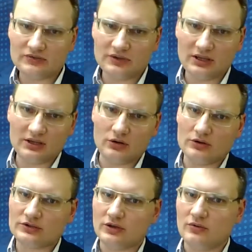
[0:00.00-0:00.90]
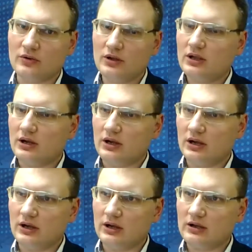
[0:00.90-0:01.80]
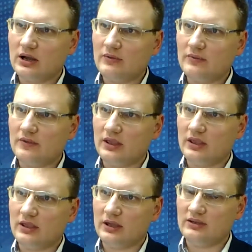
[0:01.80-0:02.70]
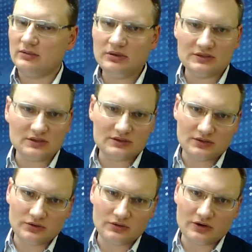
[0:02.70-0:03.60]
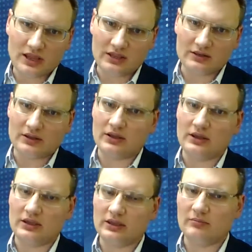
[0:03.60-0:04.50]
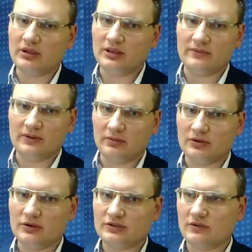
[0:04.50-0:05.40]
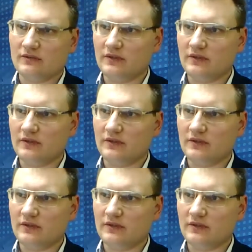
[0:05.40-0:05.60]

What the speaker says: country? Also, how the IT business in Ukraine can benefit because of